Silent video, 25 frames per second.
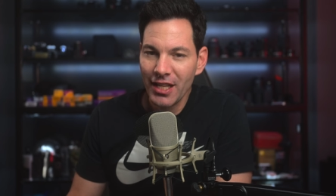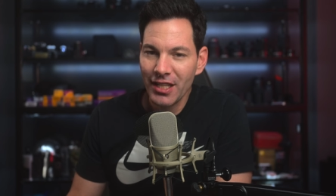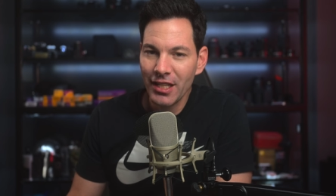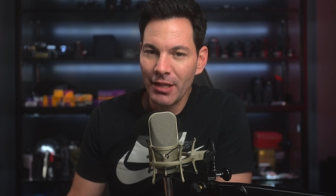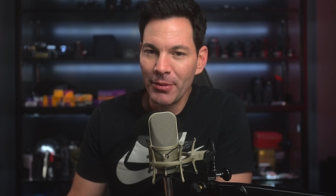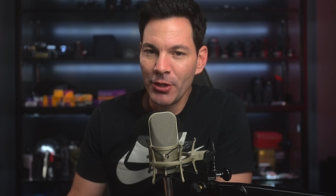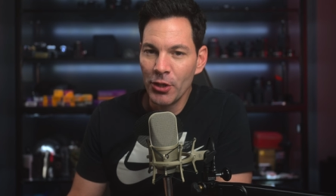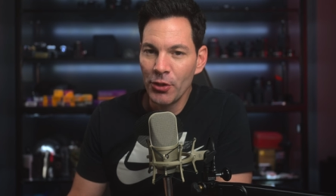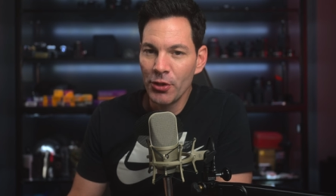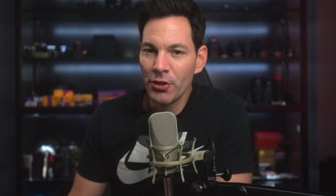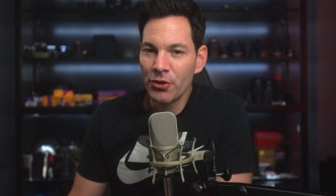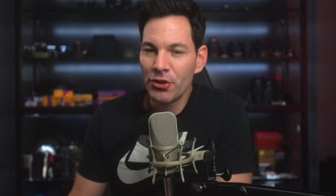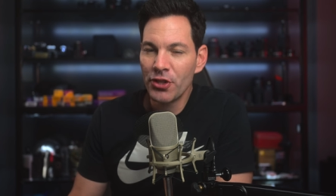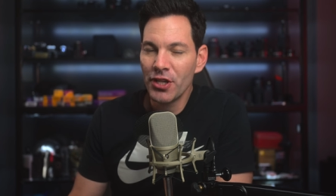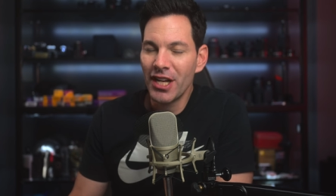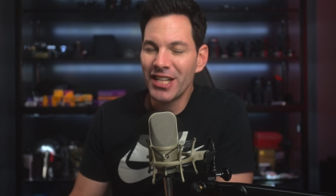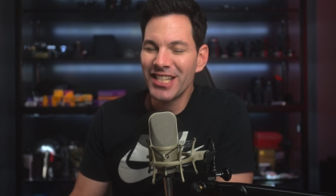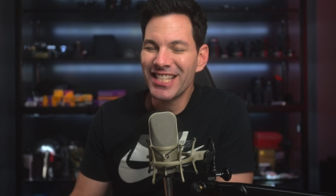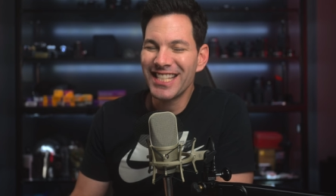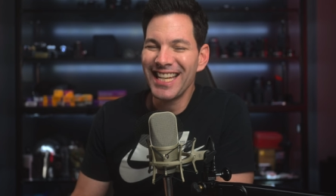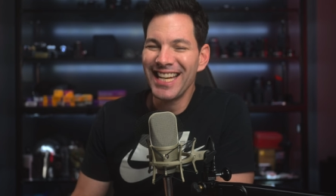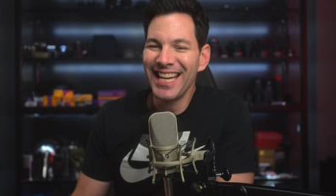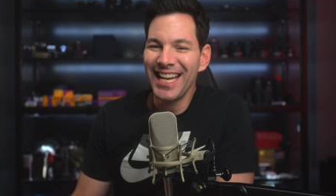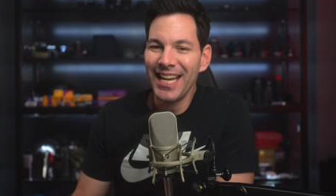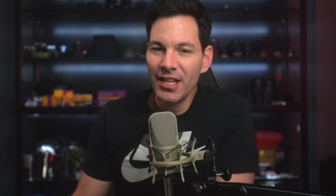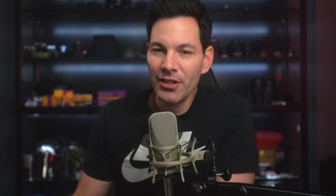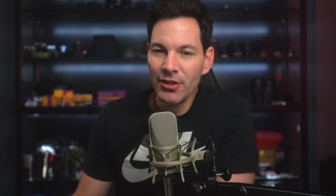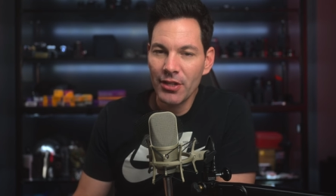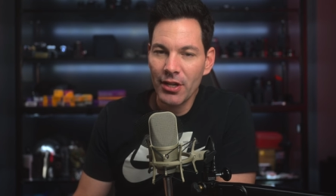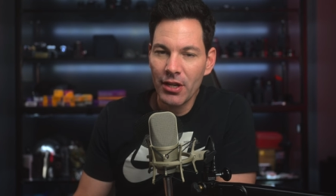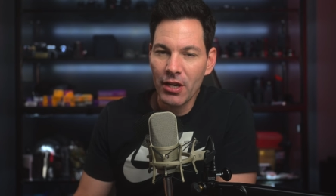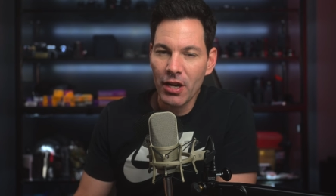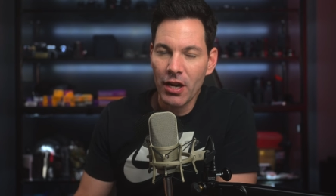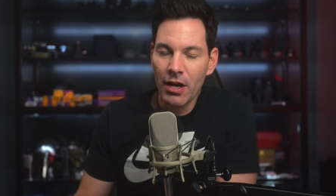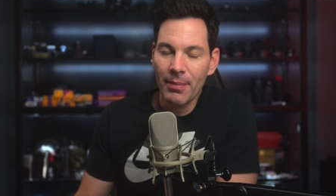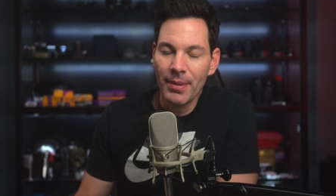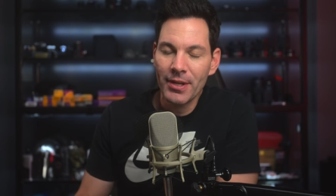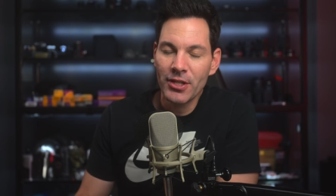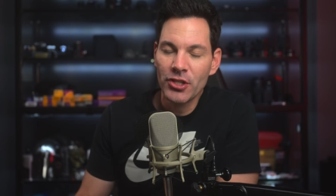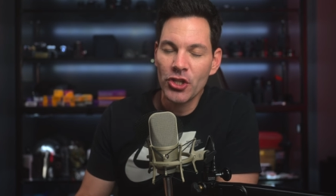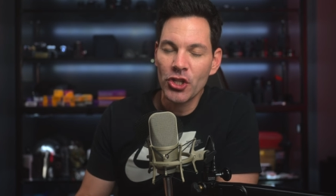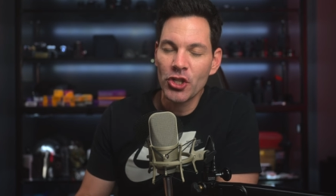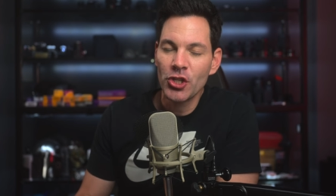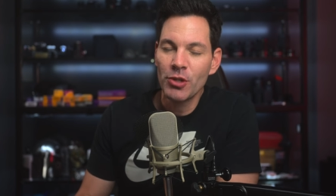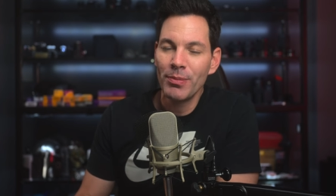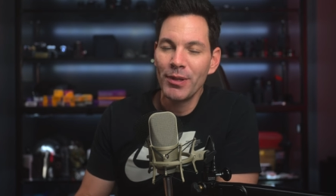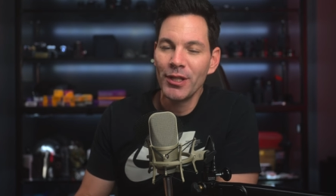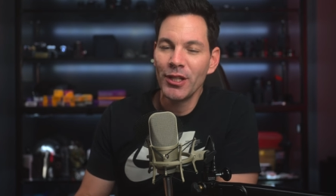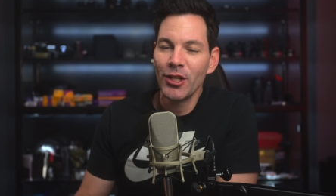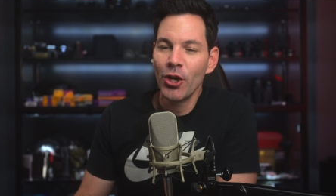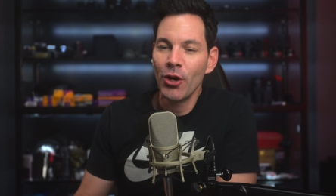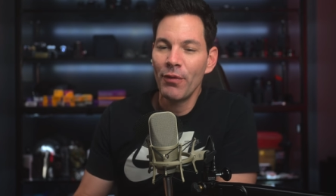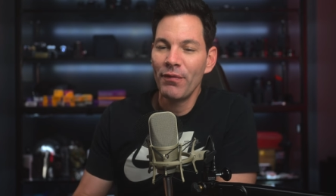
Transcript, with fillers: Let me know your thoughts in the comment section below.